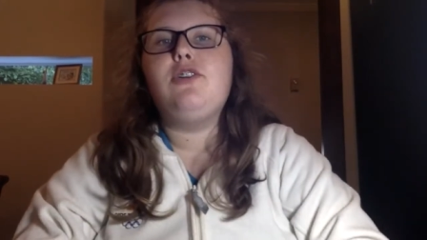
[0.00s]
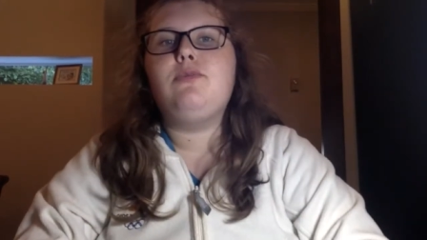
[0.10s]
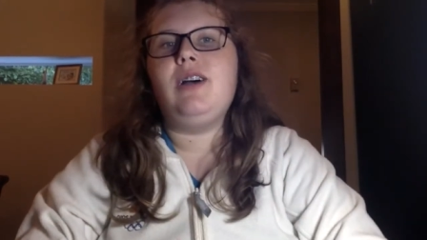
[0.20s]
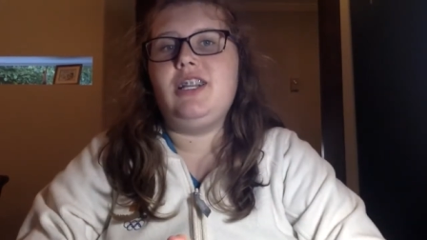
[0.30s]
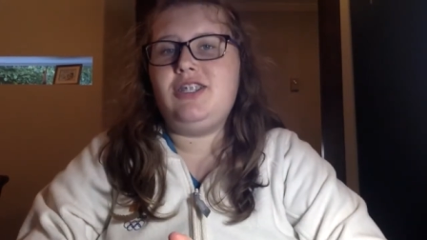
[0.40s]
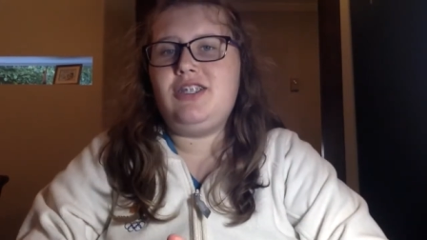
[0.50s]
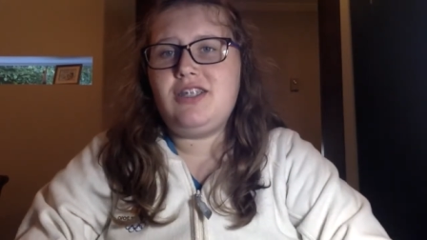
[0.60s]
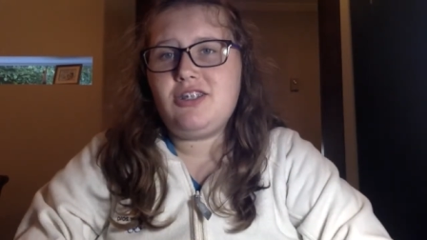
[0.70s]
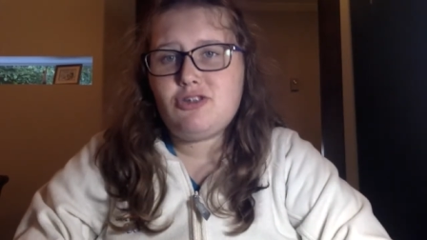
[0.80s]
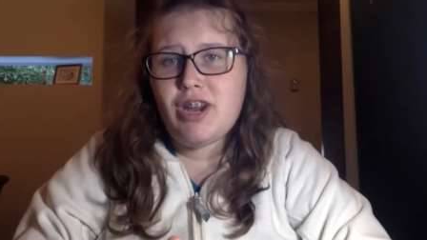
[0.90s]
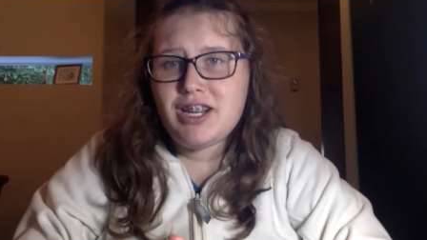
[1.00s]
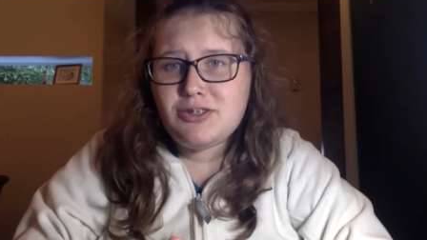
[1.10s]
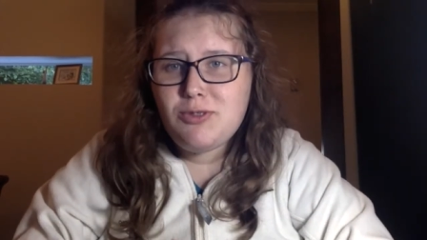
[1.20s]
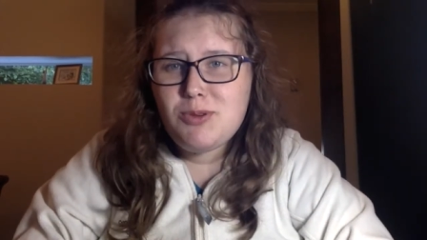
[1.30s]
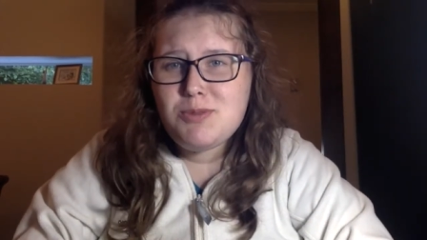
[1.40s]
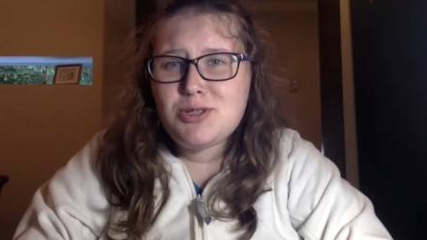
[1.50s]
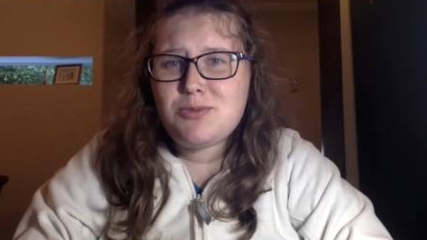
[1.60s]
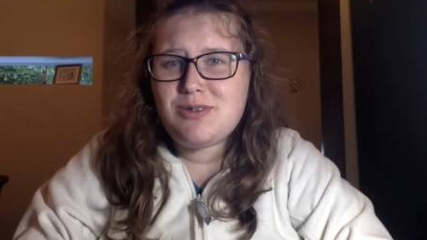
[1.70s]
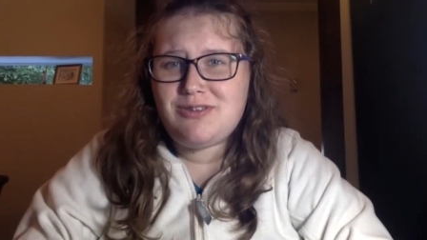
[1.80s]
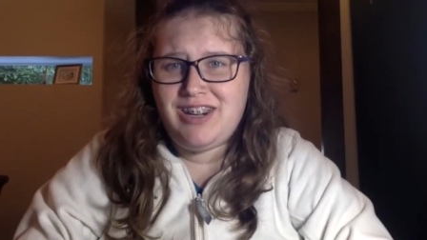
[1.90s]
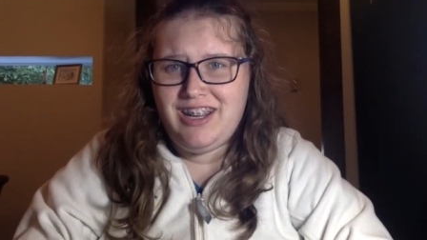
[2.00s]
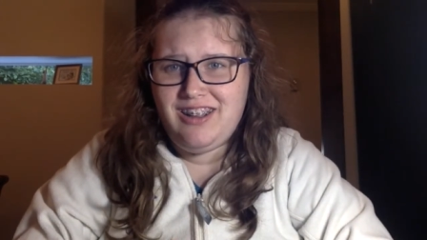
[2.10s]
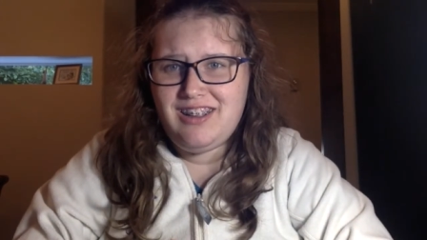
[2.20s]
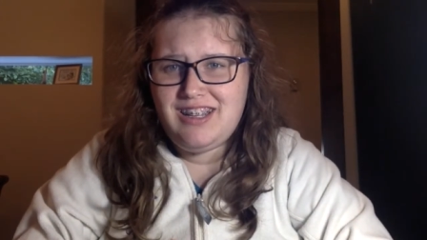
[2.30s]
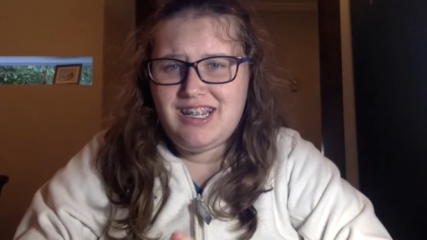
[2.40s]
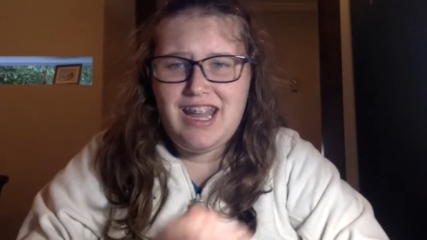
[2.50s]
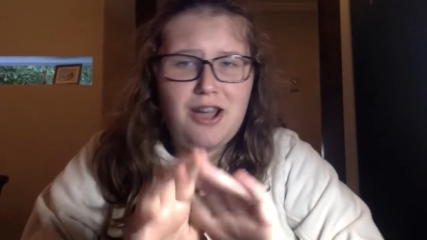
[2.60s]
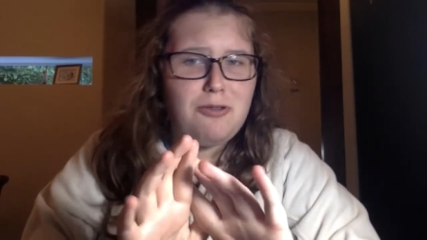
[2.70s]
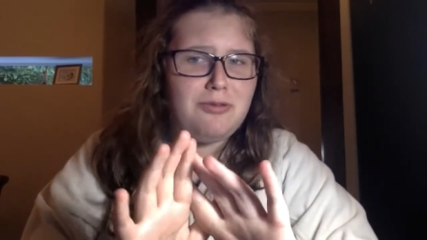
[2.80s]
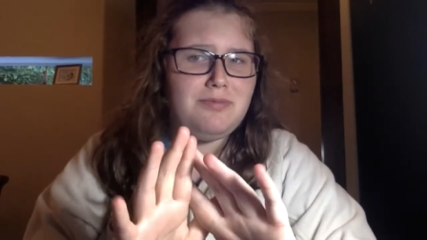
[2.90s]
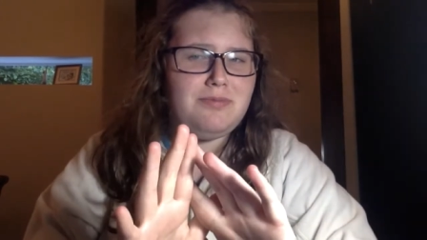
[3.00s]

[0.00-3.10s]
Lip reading: was Transformers were real. Now,